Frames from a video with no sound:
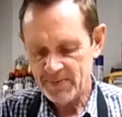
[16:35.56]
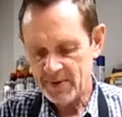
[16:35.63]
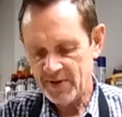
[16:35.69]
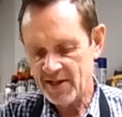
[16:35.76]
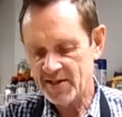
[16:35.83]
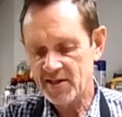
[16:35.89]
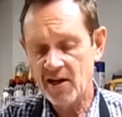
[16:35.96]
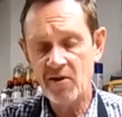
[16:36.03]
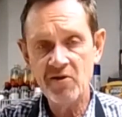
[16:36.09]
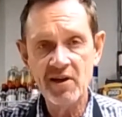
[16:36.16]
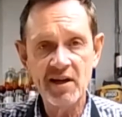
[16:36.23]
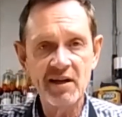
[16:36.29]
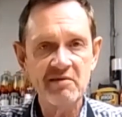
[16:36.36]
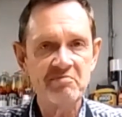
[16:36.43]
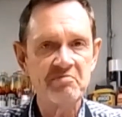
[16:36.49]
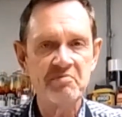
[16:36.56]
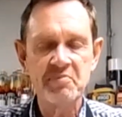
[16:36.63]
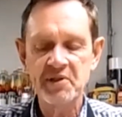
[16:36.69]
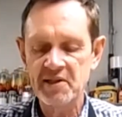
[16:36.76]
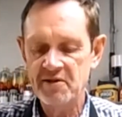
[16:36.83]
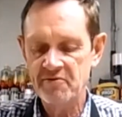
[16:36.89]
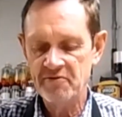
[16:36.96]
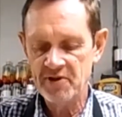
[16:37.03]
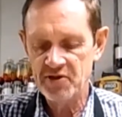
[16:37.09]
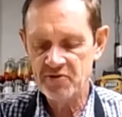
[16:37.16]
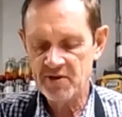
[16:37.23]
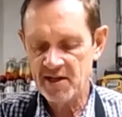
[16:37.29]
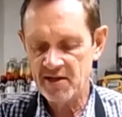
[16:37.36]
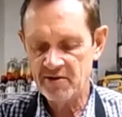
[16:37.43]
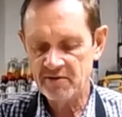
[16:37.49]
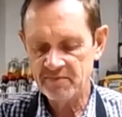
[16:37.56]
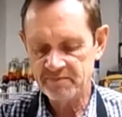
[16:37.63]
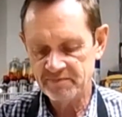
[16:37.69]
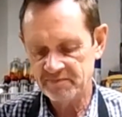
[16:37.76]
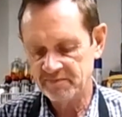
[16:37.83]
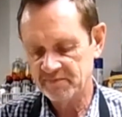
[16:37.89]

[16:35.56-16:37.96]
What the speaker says: You just put this on there, put it in the refrigerator.